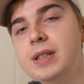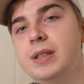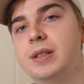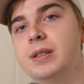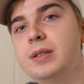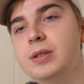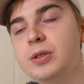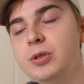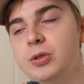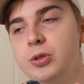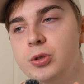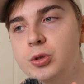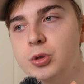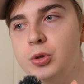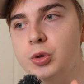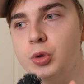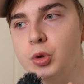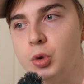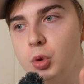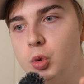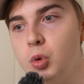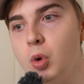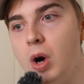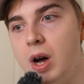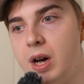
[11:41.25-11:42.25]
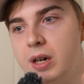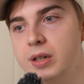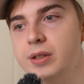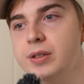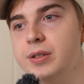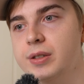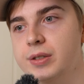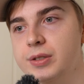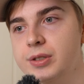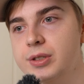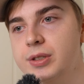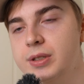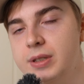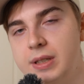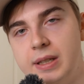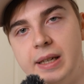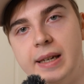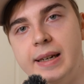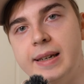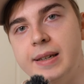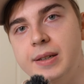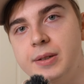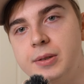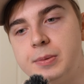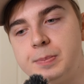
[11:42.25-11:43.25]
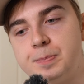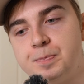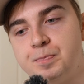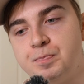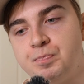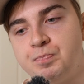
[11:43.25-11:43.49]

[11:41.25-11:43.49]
that you understand